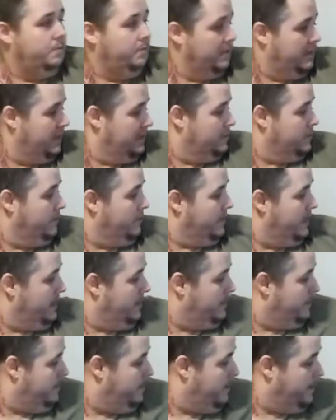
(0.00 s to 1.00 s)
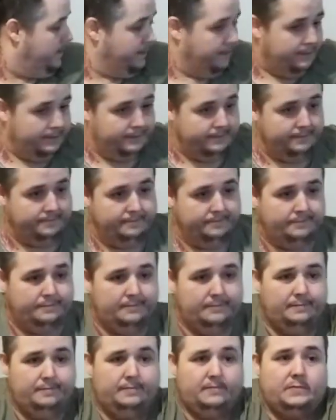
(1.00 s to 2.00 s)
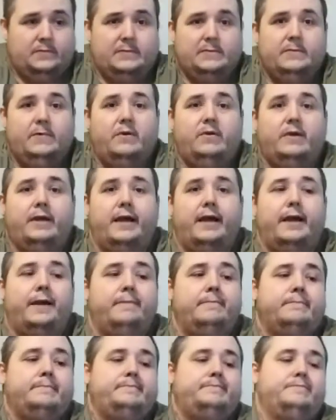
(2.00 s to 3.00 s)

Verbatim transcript: Put this over here. Okay.